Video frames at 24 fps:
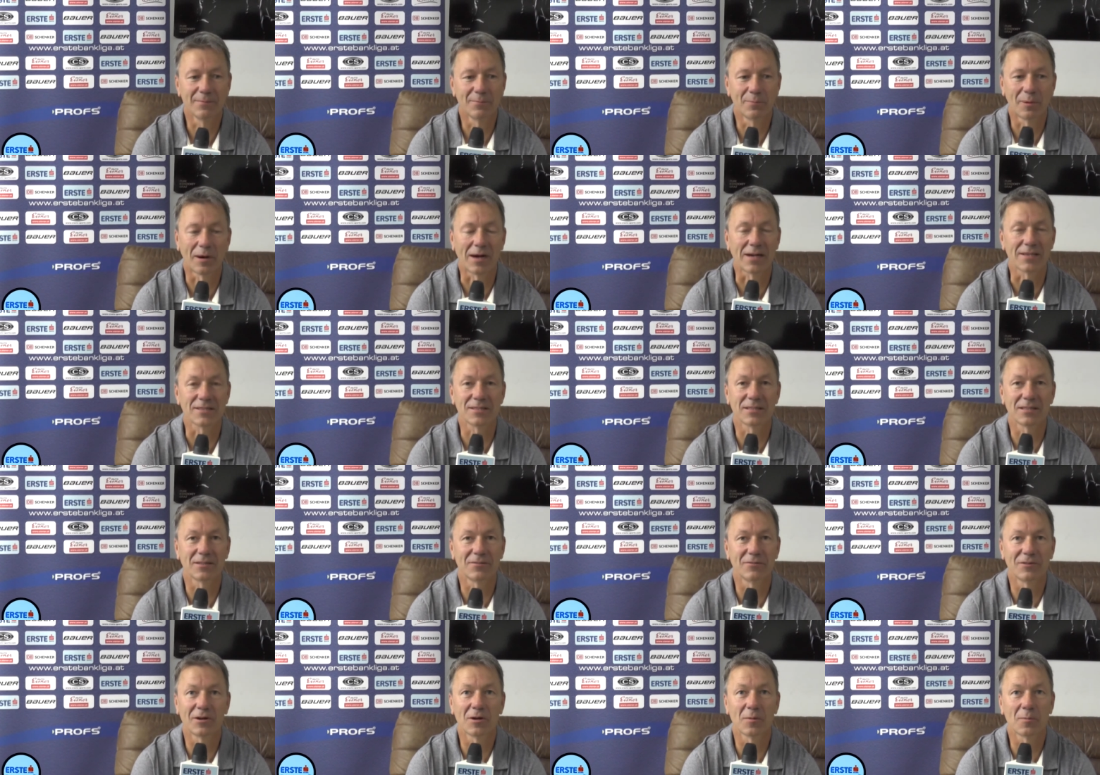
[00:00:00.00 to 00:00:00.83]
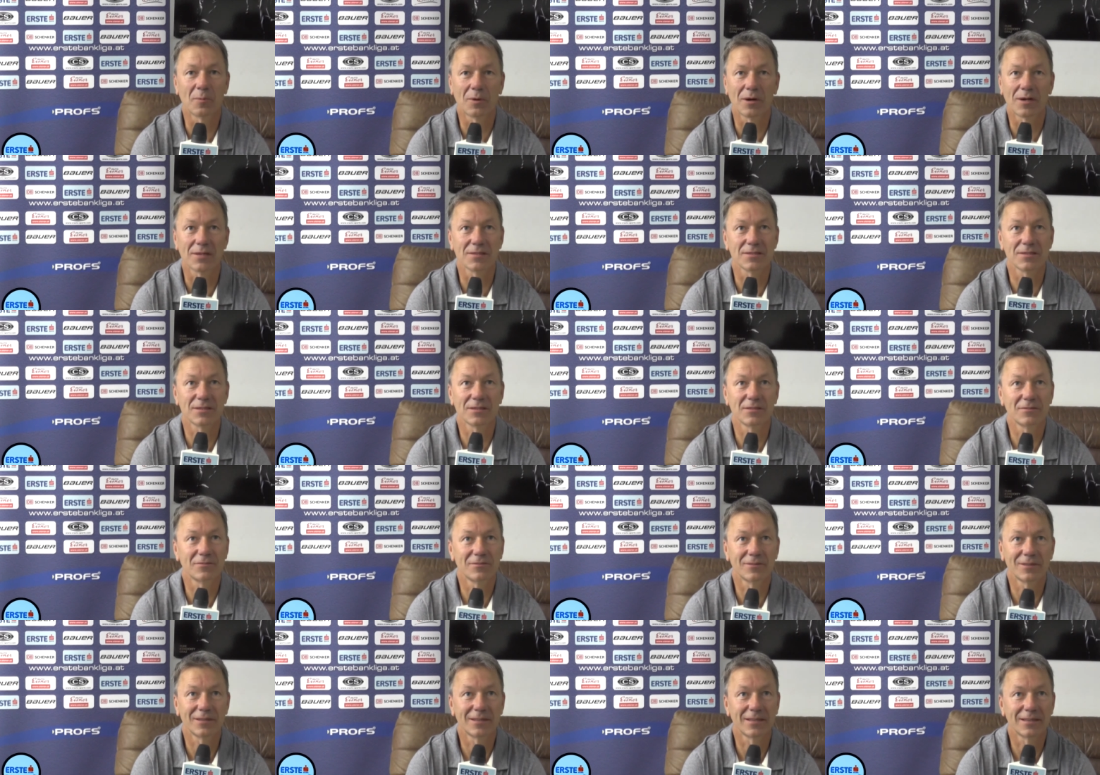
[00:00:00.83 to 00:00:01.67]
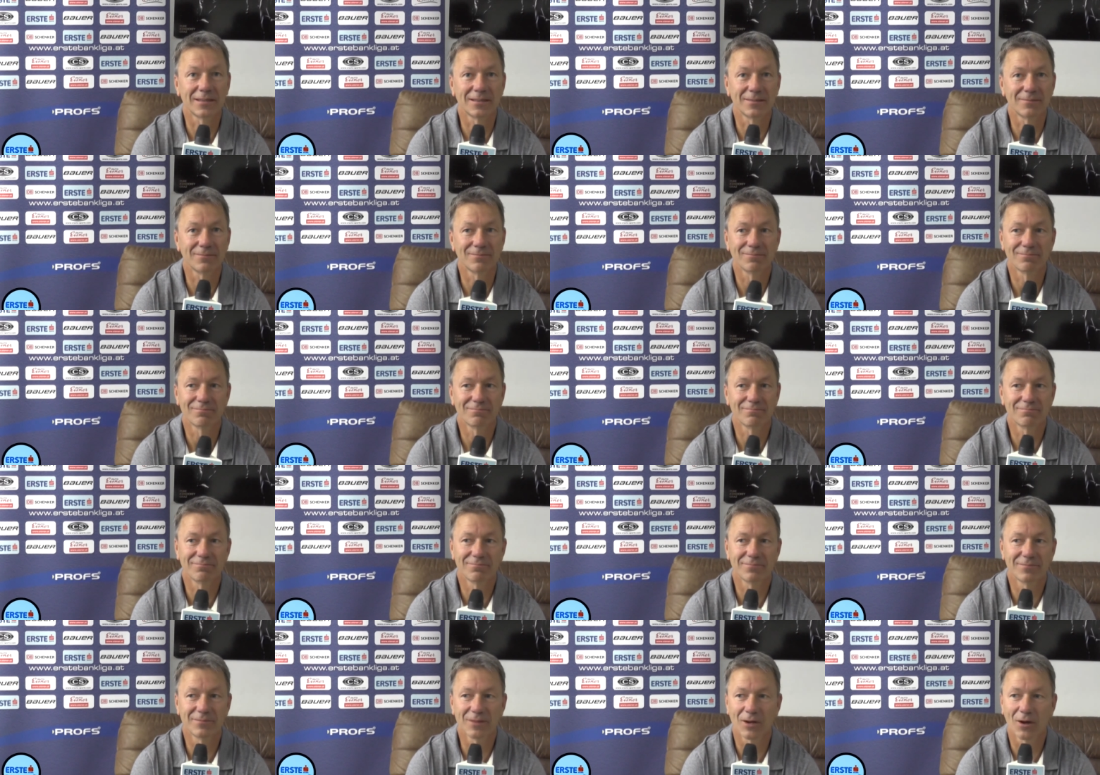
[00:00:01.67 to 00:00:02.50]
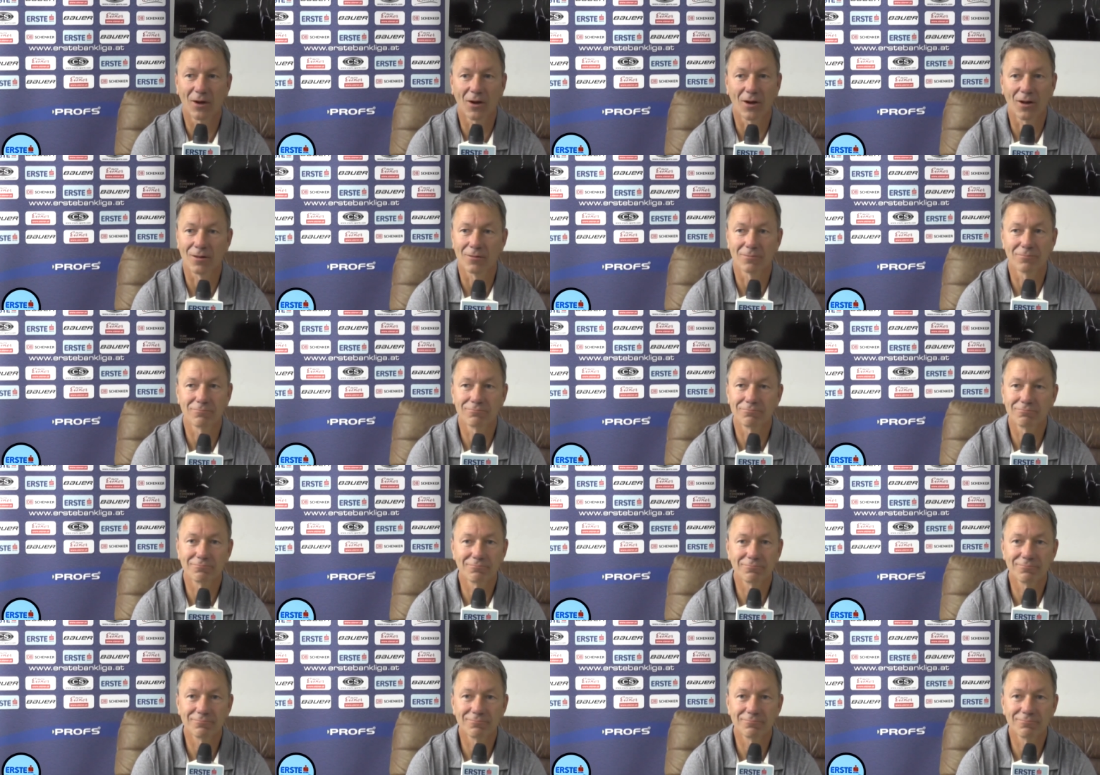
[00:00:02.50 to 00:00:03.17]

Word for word: Positive, very positive. Um, they're all